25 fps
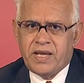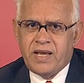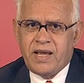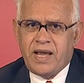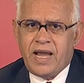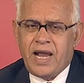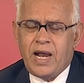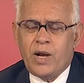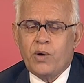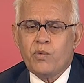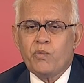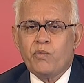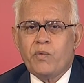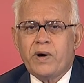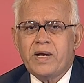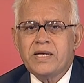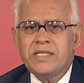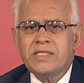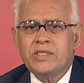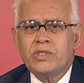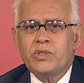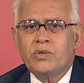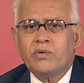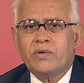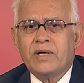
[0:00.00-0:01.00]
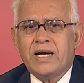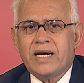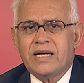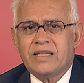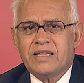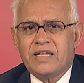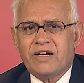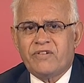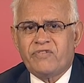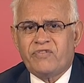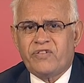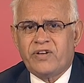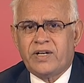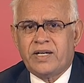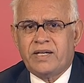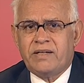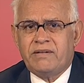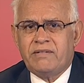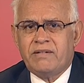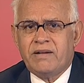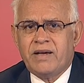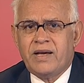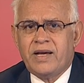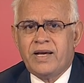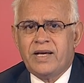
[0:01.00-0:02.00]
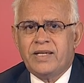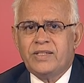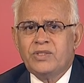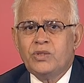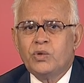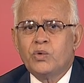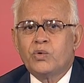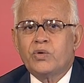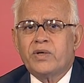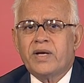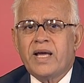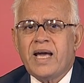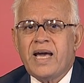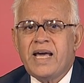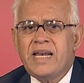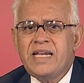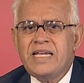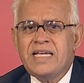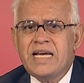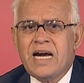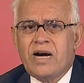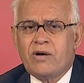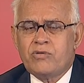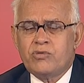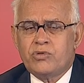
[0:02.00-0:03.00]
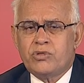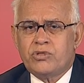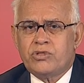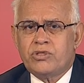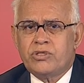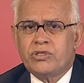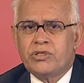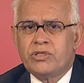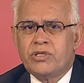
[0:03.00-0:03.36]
and once you get the fund, you carry out